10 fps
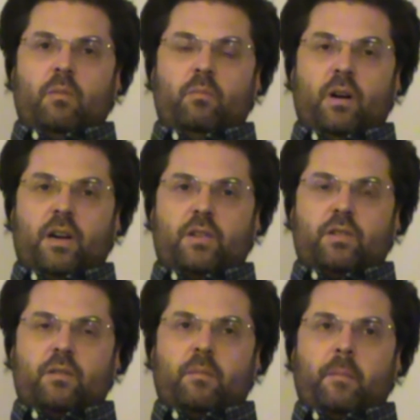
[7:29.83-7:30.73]
But
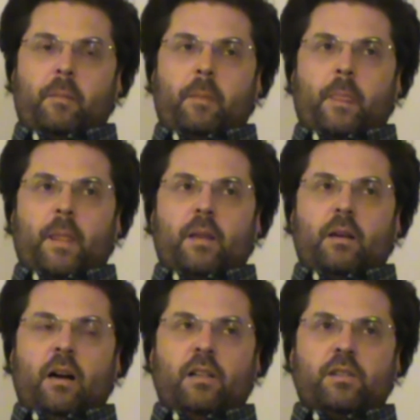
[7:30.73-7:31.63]

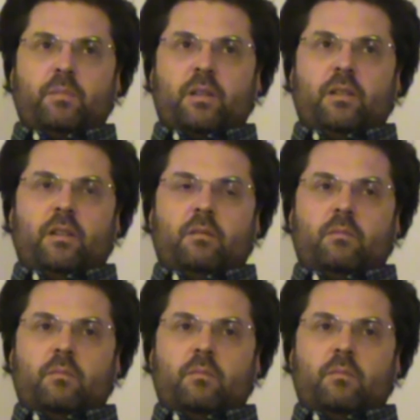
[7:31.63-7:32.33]
ultimately,